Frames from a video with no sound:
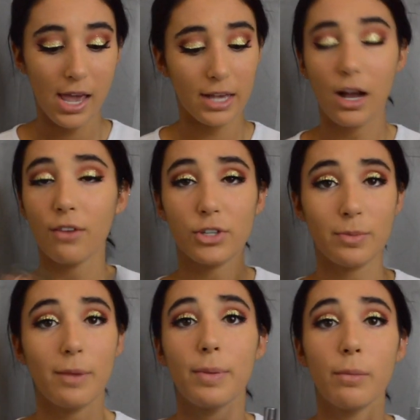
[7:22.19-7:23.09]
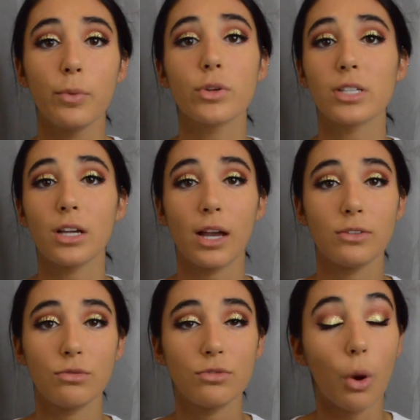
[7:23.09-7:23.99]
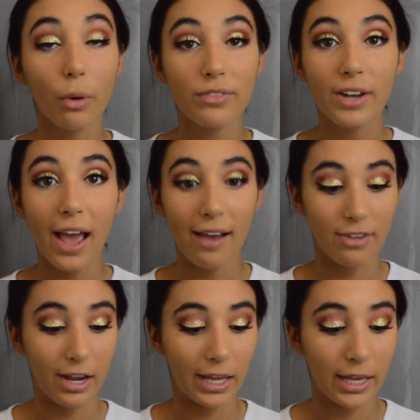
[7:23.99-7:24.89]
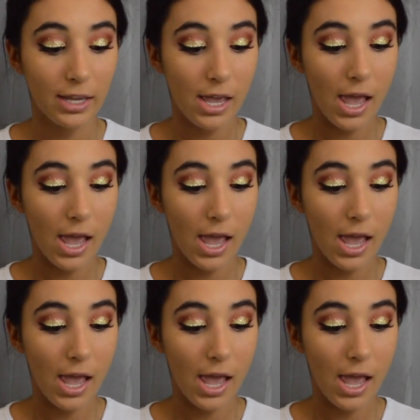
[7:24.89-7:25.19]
It covers my pimples like I don't even have any.